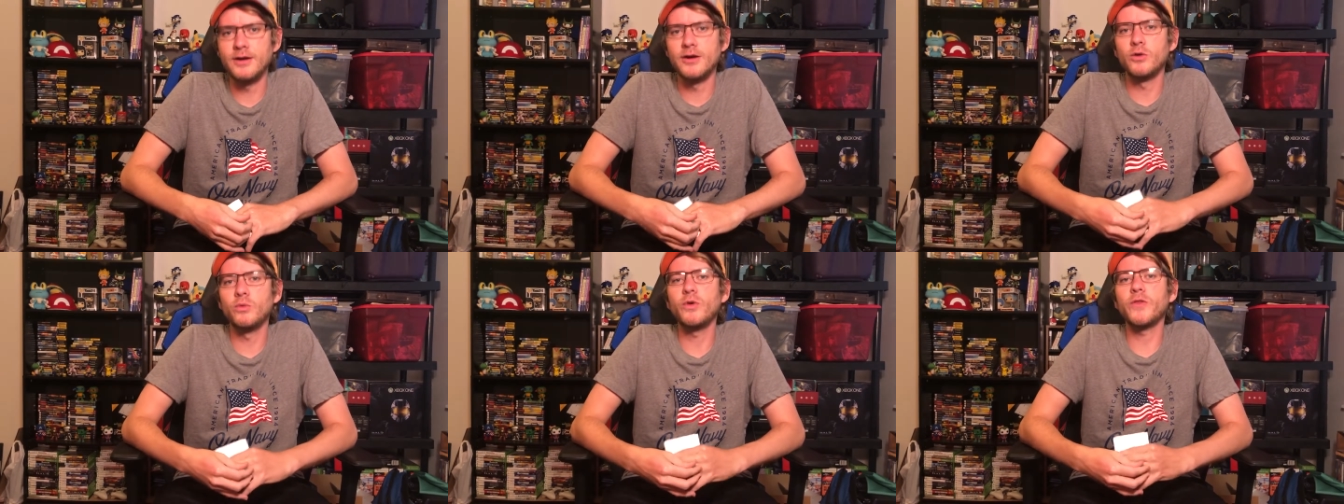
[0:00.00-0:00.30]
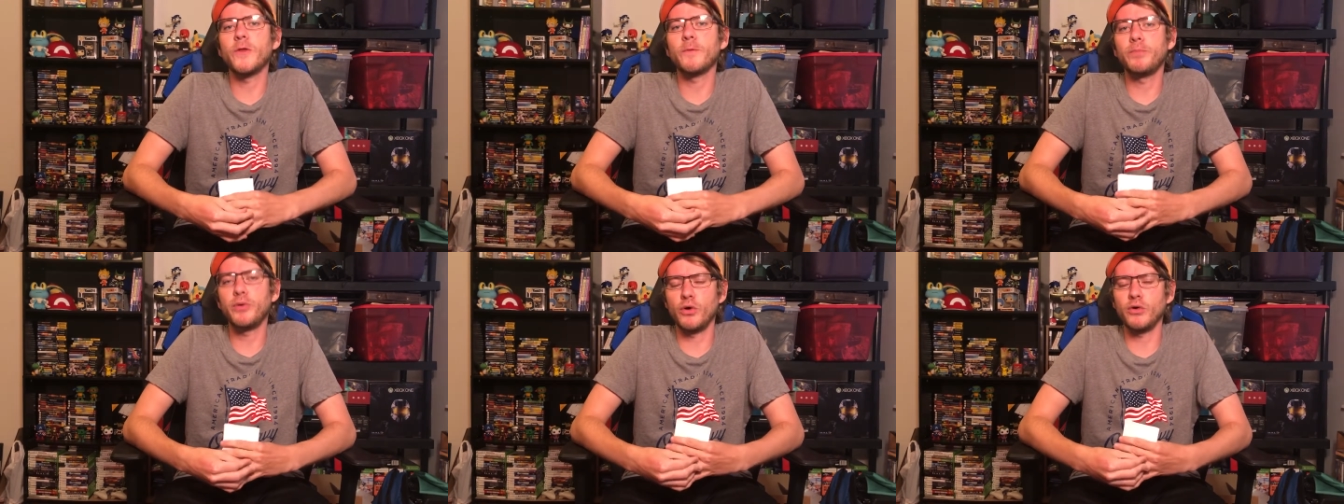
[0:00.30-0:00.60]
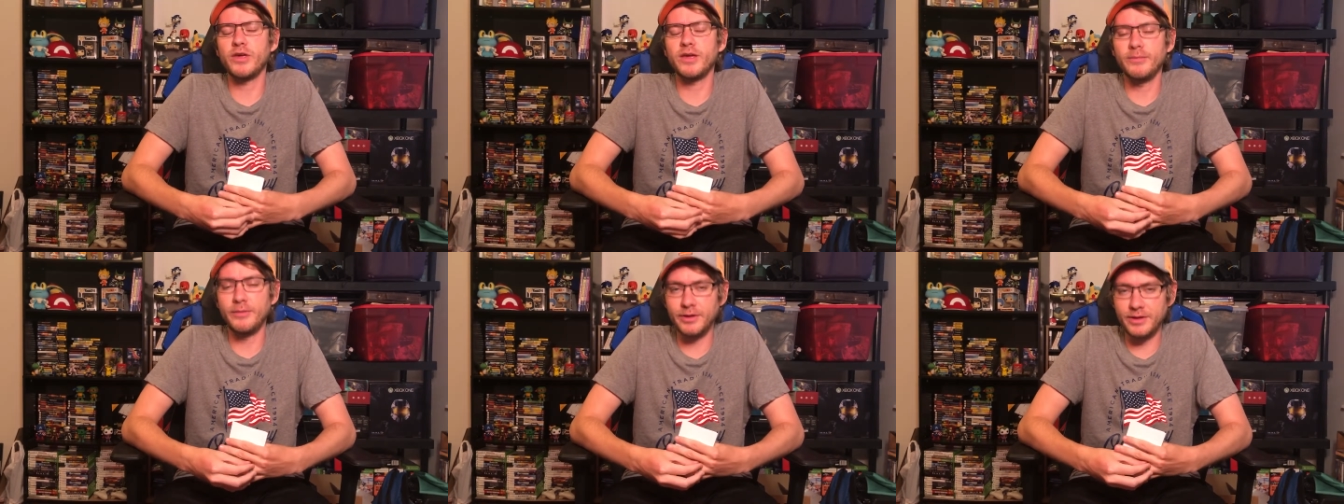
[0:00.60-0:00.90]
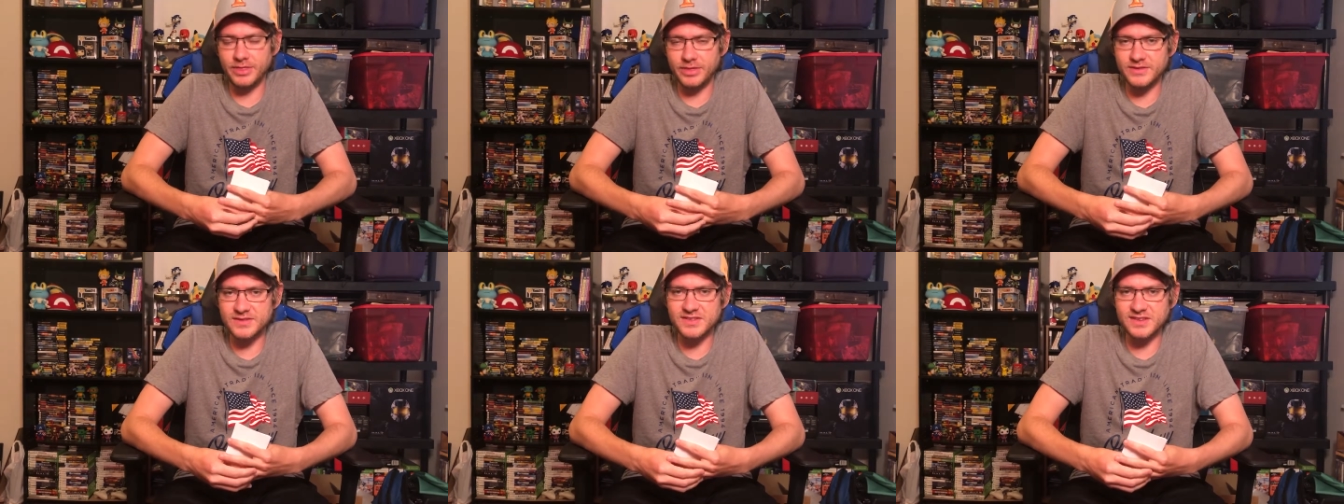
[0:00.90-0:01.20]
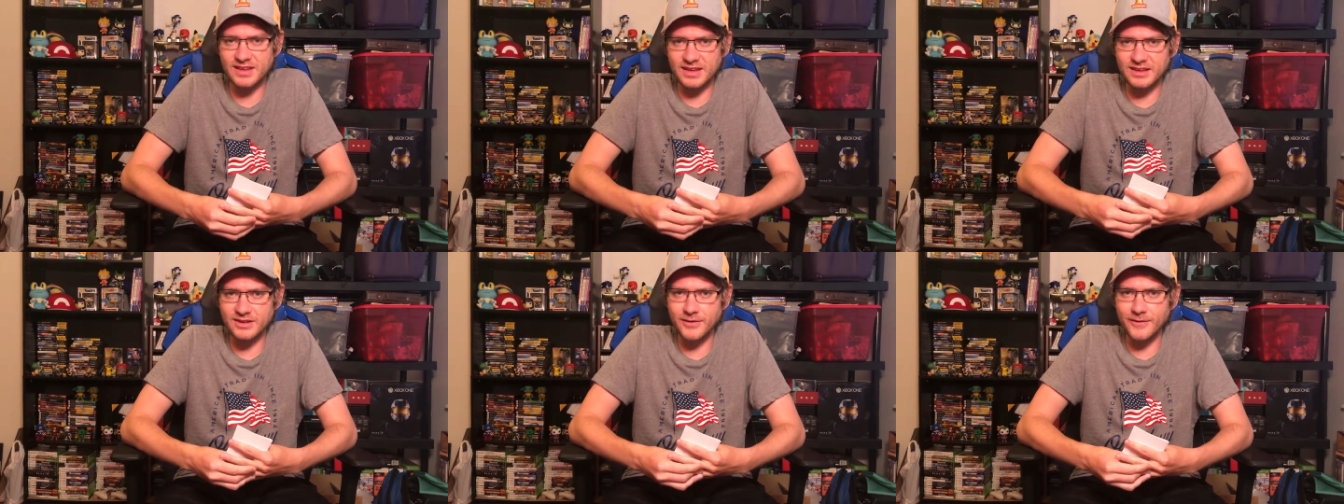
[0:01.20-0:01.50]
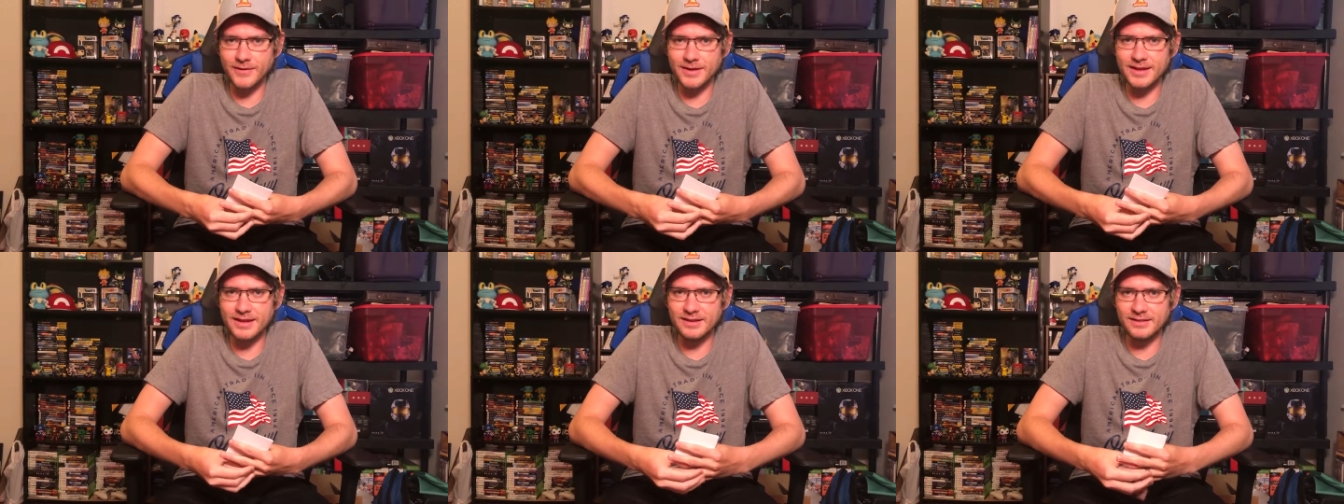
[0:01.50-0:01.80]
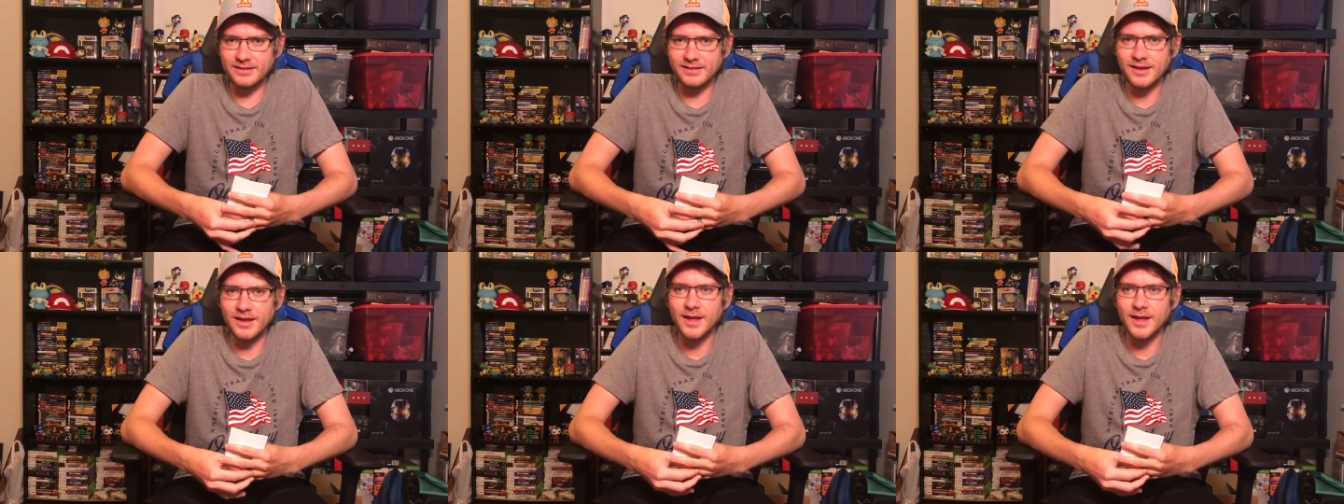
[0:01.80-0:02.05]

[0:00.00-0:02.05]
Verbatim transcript: with a Pokemon skin on it.